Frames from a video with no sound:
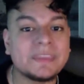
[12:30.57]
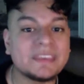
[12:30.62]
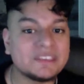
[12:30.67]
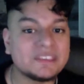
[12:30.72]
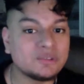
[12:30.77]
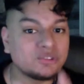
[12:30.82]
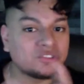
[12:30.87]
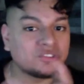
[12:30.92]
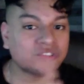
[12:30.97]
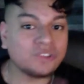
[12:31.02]

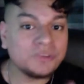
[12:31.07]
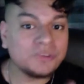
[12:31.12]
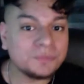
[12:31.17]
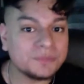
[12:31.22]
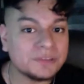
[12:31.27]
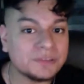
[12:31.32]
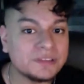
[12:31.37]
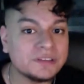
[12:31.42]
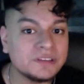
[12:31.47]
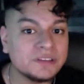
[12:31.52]
You should
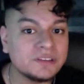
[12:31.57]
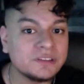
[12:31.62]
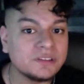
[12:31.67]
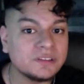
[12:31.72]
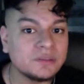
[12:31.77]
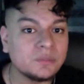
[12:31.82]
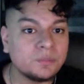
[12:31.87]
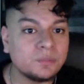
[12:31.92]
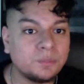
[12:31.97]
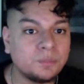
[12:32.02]
be,
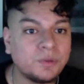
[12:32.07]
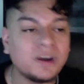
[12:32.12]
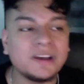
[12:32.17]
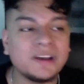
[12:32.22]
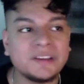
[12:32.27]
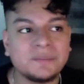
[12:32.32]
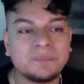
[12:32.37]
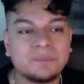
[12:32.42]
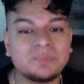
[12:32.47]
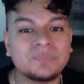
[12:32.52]

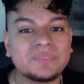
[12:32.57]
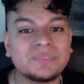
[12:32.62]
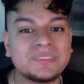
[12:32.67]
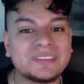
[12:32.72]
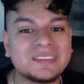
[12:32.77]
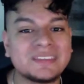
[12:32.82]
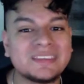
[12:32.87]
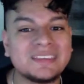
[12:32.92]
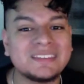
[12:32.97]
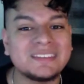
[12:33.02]
but the
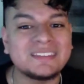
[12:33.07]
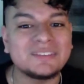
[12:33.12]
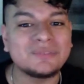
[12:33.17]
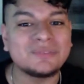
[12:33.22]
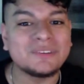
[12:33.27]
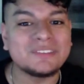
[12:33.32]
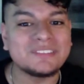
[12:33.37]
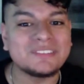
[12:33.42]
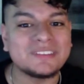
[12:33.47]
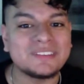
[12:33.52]
key
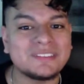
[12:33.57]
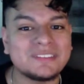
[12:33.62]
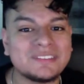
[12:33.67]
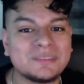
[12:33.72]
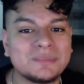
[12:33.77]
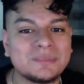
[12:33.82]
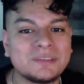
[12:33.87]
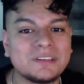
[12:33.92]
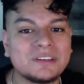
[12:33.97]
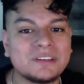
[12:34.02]
difference is to
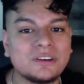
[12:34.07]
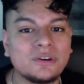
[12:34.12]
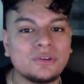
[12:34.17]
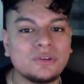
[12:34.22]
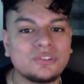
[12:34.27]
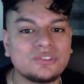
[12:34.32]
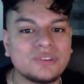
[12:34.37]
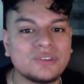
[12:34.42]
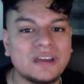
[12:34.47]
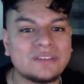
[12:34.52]
be a
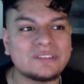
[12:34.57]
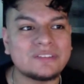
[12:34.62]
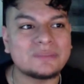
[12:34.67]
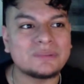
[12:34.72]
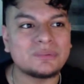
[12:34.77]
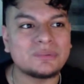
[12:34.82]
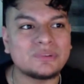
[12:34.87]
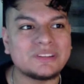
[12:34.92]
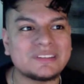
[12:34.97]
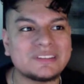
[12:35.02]
coach, you have to be
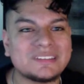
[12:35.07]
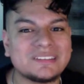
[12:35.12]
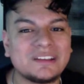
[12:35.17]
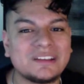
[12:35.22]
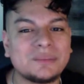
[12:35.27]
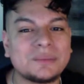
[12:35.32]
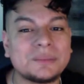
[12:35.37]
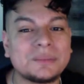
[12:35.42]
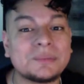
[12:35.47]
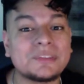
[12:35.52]
willing to
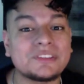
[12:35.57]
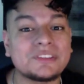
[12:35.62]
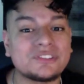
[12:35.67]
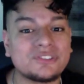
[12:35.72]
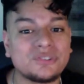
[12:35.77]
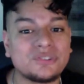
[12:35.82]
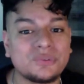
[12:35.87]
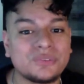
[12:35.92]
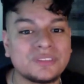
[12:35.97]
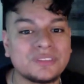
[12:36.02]
tell people the
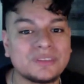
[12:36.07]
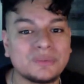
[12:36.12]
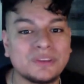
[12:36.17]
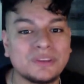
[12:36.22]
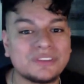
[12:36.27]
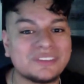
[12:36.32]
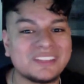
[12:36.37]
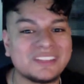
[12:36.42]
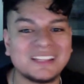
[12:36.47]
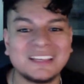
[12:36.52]
truth,
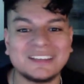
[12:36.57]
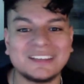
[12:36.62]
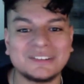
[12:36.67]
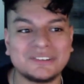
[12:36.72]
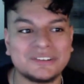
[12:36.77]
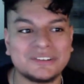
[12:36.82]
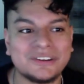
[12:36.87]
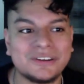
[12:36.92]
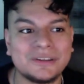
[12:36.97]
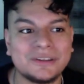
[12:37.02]
whether they like it
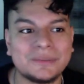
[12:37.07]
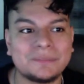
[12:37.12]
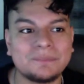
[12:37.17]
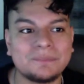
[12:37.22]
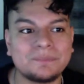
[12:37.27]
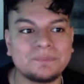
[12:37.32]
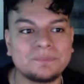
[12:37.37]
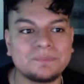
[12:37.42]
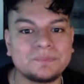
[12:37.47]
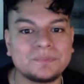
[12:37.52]
or not.
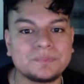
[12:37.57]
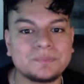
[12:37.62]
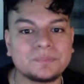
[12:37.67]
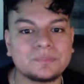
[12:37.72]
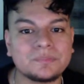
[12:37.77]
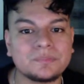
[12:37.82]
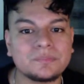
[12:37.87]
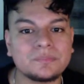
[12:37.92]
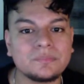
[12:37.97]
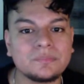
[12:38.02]

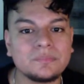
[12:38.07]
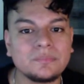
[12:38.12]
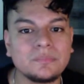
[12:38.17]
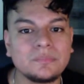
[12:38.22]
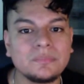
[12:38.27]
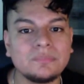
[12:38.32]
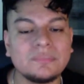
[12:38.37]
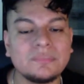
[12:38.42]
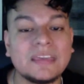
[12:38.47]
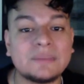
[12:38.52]

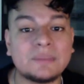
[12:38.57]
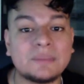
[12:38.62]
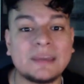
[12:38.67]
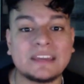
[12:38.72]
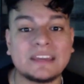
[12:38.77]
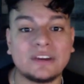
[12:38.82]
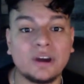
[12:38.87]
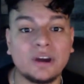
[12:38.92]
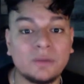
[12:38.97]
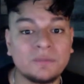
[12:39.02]
And my
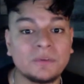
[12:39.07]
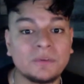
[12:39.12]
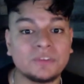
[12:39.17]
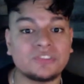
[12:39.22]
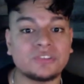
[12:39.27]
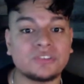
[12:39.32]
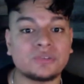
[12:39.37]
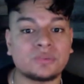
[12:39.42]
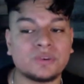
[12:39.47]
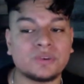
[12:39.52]
comfort
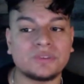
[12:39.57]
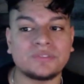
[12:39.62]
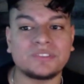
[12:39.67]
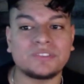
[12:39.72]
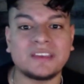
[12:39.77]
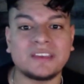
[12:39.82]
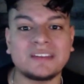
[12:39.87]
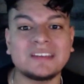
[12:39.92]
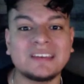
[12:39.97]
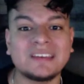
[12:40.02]
zone would have
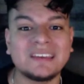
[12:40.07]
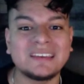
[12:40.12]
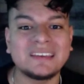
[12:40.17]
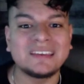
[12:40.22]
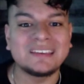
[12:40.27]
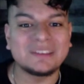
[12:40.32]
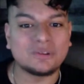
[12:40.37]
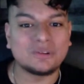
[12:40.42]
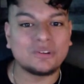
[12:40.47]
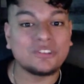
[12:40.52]
said,
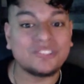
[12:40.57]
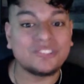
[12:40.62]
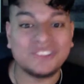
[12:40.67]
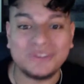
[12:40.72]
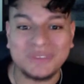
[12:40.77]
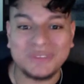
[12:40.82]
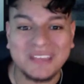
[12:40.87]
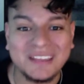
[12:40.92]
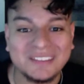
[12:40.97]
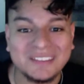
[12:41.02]
Christian,
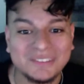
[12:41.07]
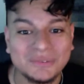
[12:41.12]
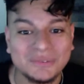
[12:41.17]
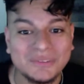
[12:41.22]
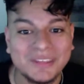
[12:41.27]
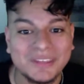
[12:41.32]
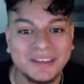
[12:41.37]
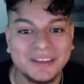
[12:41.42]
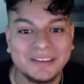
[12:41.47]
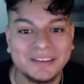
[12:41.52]
you can't do
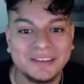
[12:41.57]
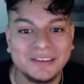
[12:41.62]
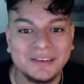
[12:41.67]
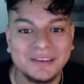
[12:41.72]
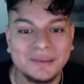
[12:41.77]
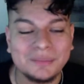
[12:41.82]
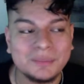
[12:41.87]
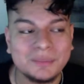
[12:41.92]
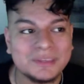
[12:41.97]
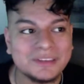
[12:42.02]
that
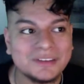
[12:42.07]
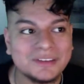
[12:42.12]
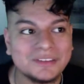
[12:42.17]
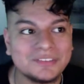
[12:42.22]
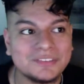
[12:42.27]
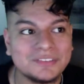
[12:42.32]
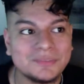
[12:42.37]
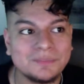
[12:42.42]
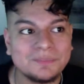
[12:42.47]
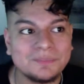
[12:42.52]

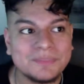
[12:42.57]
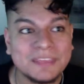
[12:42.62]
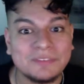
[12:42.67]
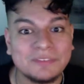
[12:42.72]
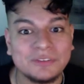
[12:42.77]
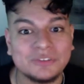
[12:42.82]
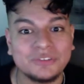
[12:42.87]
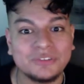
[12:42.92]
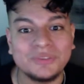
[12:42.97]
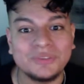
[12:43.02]
because if
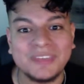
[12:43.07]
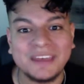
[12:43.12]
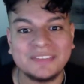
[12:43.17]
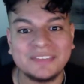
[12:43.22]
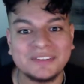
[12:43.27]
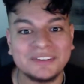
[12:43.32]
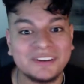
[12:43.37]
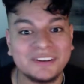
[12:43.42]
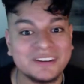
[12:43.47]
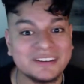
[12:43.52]
you do that,
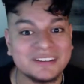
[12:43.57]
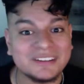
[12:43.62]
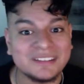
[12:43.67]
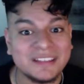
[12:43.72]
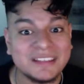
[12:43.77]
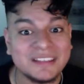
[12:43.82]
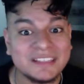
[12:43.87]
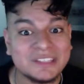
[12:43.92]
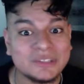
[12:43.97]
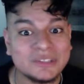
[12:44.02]
they're not going to
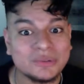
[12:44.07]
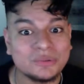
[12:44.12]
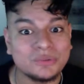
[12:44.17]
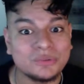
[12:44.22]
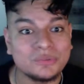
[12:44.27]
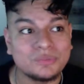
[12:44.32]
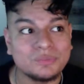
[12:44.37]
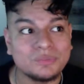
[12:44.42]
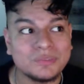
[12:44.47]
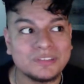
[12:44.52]
like you
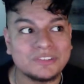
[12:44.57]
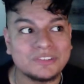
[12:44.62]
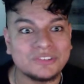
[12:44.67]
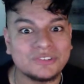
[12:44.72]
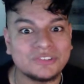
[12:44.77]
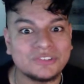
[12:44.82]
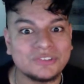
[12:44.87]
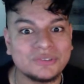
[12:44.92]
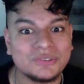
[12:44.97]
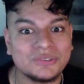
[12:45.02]
because you're
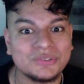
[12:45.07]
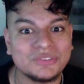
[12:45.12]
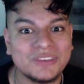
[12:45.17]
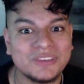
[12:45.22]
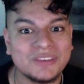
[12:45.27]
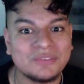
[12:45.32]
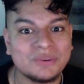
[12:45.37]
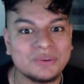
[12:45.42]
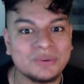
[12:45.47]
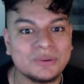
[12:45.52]
so used to
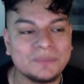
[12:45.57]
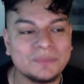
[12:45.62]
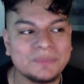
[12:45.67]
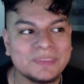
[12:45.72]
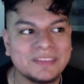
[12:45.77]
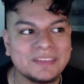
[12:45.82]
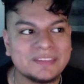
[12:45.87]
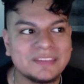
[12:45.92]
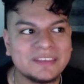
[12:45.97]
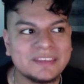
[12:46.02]
everyone.
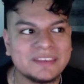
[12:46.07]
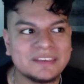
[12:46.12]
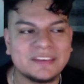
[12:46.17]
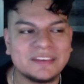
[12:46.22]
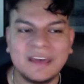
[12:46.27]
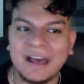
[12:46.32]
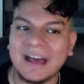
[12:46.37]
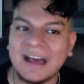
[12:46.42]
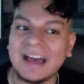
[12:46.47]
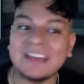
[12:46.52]
Like,
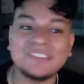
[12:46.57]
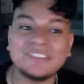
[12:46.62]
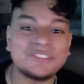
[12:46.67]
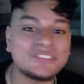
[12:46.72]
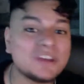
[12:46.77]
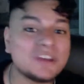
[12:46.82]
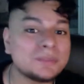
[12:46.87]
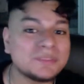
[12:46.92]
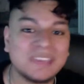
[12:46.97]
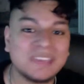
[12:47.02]
I
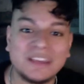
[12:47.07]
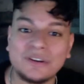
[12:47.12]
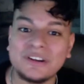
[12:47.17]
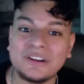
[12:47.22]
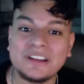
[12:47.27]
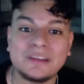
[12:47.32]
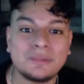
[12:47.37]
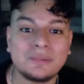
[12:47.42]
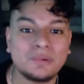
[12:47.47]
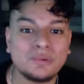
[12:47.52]
stopped
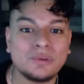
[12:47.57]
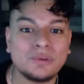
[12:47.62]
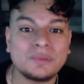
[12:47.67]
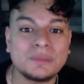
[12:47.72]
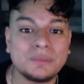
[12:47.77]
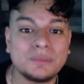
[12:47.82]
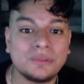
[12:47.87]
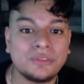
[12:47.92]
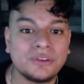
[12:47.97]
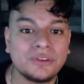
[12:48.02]
caring about what
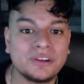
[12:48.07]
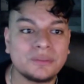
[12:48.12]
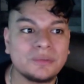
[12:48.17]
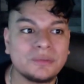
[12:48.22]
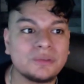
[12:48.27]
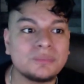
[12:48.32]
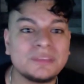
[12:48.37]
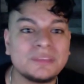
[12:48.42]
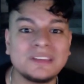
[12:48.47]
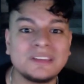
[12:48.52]
people thought
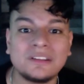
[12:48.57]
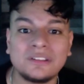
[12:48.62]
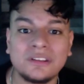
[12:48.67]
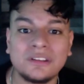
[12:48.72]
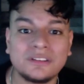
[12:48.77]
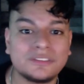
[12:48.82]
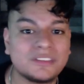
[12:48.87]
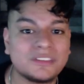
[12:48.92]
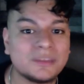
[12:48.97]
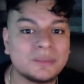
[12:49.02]
about me a
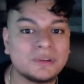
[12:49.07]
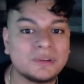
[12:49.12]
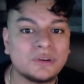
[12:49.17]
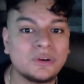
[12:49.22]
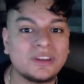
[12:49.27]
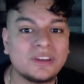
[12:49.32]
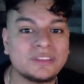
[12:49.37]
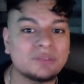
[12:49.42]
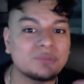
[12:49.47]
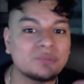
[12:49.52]
long time ago.
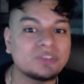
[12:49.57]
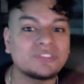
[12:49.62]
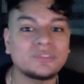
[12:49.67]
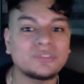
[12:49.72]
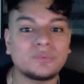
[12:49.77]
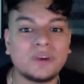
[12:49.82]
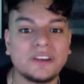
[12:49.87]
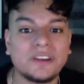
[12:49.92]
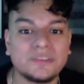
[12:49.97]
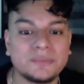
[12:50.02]
And the reason
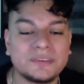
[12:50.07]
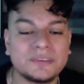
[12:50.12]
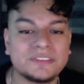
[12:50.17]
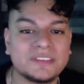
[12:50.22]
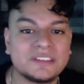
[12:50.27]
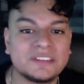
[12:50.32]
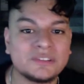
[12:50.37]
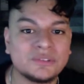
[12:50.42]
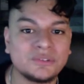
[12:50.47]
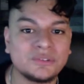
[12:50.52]
why is because
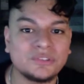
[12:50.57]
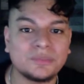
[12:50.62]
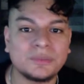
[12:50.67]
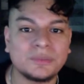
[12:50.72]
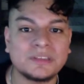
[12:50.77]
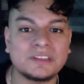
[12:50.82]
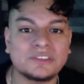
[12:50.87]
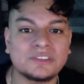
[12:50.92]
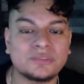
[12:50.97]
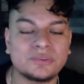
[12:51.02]
I knew those
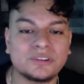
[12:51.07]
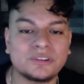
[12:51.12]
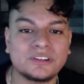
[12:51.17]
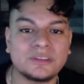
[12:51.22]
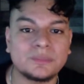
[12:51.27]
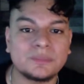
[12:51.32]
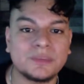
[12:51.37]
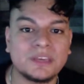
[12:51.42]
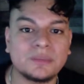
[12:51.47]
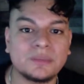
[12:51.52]
opinions weren't
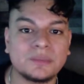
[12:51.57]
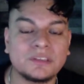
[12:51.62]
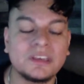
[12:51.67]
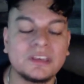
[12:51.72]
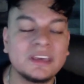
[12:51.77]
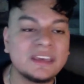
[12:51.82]
going to pay me.